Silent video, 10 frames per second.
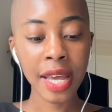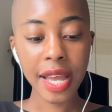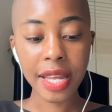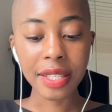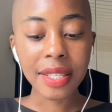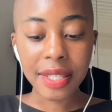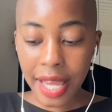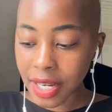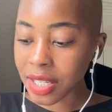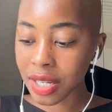
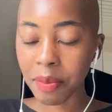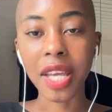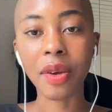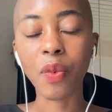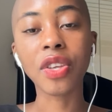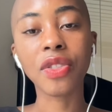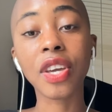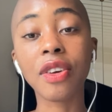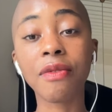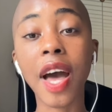insane to me when you
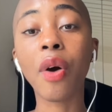think of how